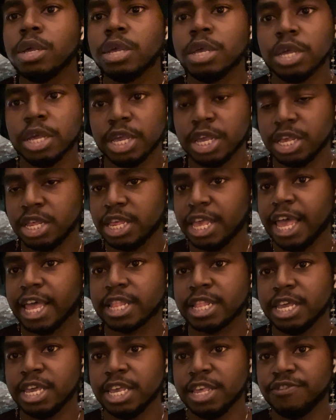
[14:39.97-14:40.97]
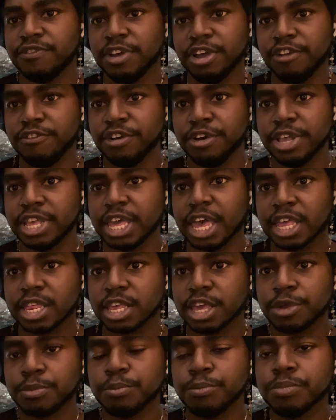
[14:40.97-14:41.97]
Exactly. It's very, very
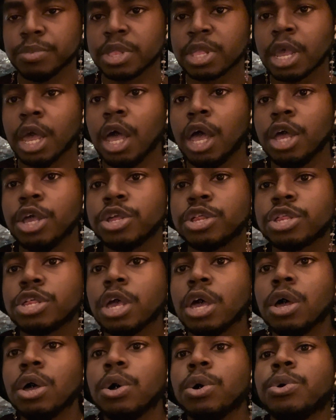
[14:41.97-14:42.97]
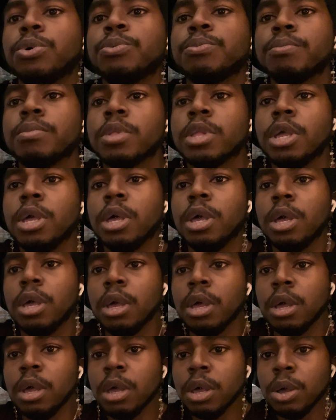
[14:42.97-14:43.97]
toxic. So
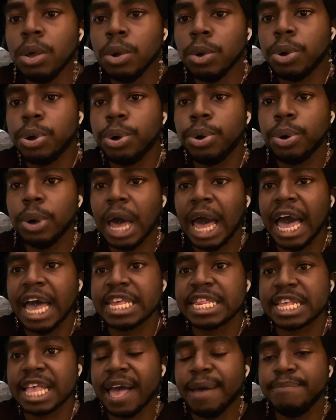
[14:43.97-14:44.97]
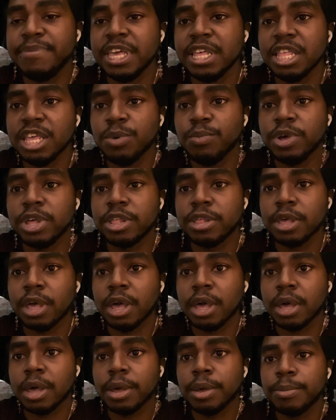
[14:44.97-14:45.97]
I stopped dealing with
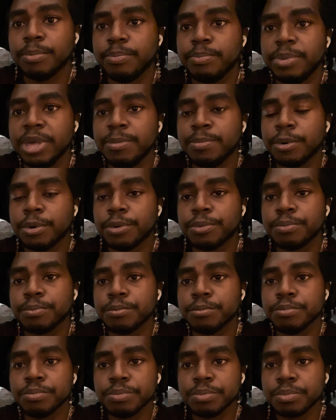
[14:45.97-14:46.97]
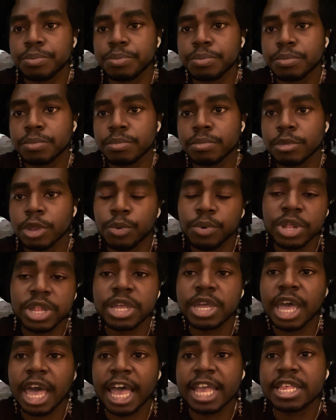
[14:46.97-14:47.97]
people.
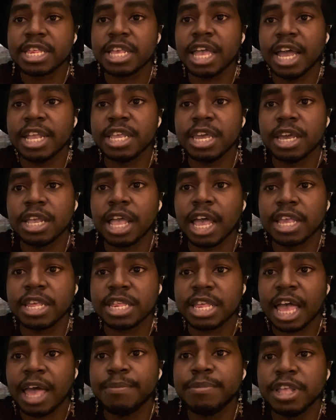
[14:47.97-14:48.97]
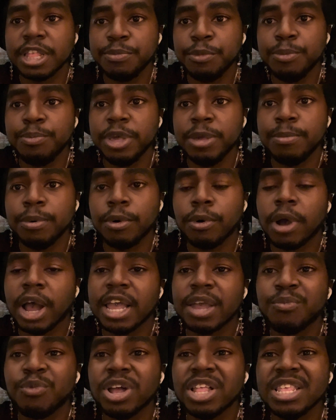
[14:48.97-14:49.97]
Really, I did. I stopped dealing with people.
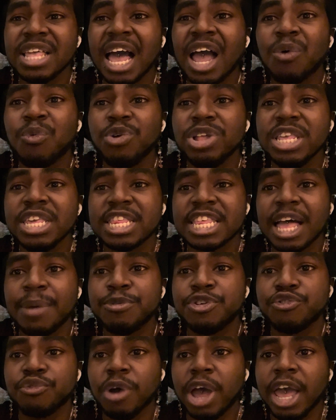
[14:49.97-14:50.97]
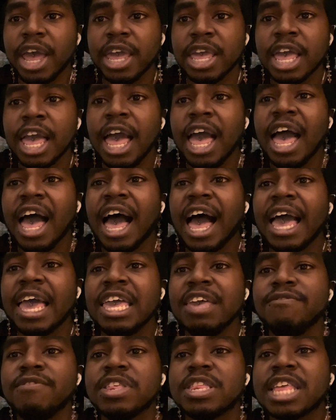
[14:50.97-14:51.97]
I really stopped trying. I
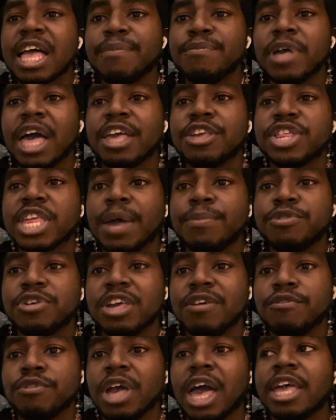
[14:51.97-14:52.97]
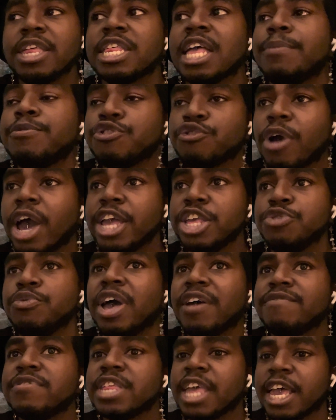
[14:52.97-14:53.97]
stopped trying to
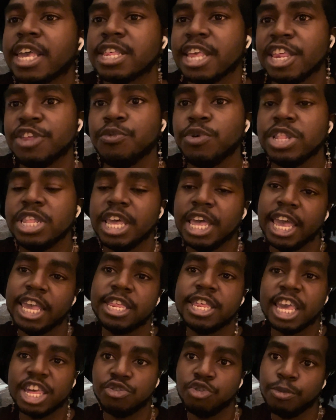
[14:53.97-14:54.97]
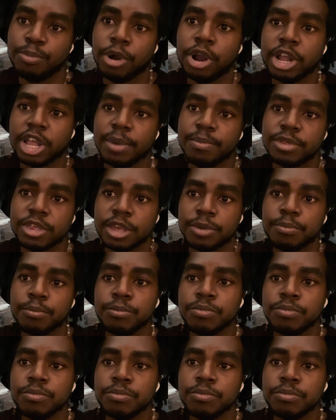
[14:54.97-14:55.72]
have sex. That's where the asexual part comes in,